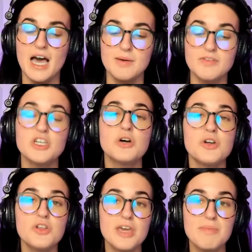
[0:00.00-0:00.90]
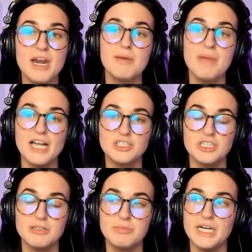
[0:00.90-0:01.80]
Um, if you don't know, they met on
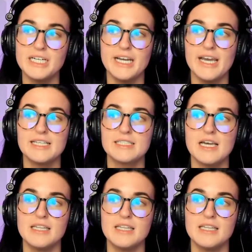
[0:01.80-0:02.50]
Bachelor in Paradise.